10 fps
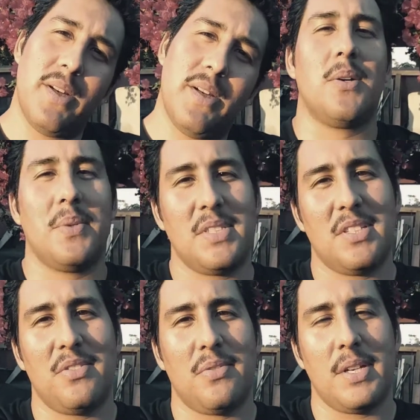I went to
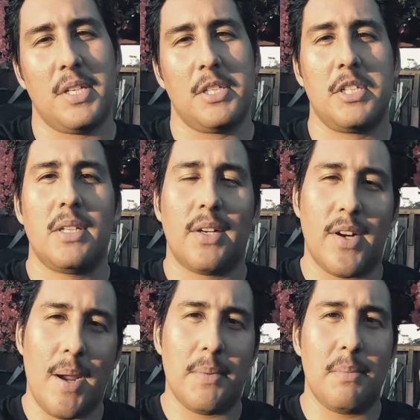the fridge,
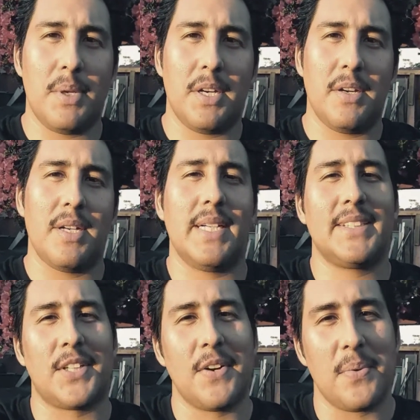grabbed a beer, and I
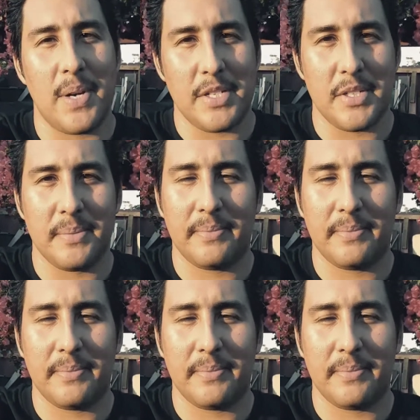started wrenching.